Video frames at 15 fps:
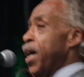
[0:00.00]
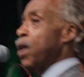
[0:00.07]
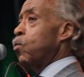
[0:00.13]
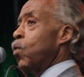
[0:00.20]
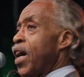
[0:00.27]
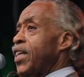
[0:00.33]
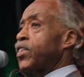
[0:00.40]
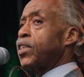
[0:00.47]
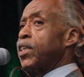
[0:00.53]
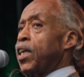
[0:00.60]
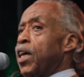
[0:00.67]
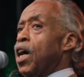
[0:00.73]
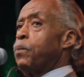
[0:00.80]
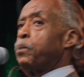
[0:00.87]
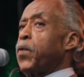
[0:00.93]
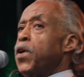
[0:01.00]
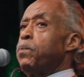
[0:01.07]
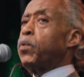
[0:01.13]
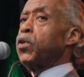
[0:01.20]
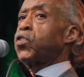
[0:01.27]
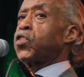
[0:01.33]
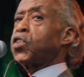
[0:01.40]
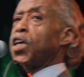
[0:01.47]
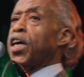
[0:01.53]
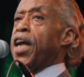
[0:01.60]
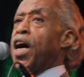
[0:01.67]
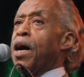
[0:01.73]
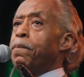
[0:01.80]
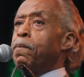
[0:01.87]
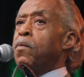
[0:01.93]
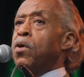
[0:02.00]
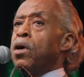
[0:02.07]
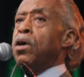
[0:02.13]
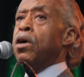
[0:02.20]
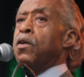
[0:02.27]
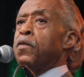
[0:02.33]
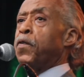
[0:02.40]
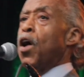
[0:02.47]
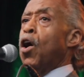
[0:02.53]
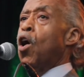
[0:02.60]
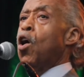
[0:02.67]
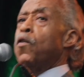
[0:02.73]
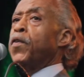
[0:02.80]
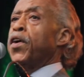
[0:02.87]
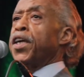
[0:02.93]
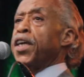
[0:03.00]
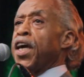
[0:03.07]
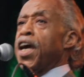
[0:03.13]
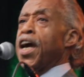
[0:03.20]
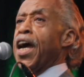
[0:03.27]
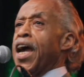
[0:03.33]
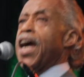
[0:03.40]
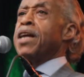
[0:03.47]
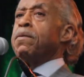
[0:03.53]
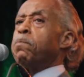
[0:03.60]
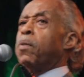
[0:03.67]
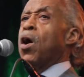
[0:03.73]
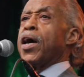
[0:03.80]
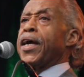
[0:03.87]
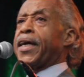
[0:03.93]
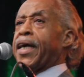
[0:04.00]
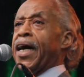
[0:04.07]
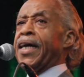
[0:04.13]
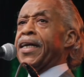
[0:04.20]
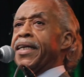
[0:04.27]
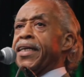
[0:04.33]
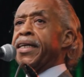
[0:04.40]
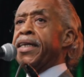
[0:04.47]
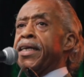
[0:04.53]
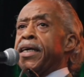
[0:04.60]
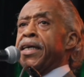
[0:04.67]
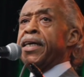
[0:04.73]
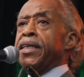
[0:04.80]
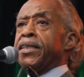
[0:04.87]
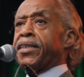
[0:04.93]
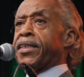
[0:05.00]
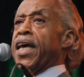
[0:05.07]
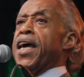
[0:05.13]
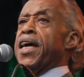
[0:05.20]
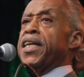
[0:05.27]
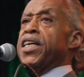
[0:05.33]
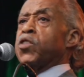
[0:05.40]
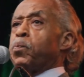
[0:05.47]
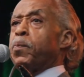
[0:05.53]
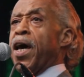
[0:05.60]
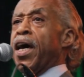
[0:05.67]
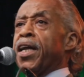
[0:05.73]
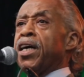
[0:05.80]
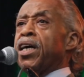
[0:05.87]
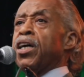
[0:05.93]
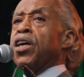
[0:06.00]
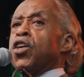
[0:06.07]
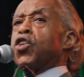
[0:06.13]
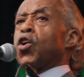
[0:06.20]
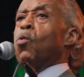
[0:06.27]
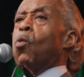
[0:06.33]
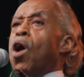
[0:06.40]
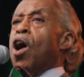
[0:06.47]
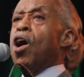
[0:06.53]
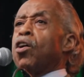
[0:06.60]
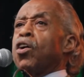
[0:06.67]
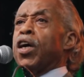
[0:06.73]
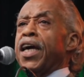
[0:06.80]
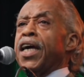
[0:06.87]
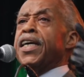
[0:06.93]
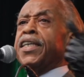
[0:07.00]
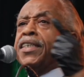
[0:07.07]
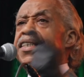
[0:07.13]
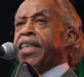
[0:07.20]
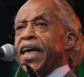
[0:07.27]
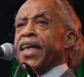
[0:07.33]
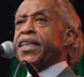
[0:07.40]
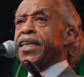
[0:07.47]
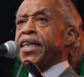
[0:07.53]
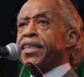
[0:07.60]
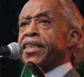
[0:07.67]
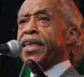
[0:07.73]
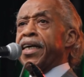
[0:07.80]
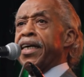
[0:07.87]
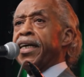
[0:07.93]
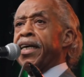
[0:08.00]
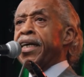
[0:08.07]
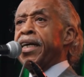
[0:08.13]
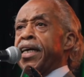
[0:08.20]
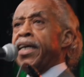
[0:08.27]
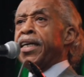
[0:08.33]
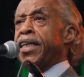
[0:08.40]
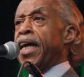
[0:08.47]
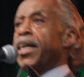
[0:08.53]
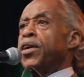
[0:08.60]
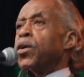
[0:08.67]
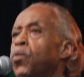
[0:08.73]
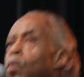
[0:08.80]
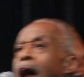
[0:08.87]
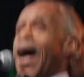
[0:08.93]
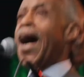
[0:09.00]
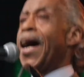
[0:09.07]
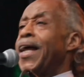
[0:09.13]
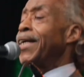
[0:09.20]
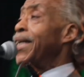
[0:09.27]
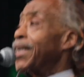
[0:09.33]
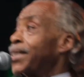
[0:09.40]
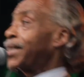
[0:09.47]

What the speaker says: arrested her, people stood up for over a year and boycotted, saying it's better to walk in dignity than to ride in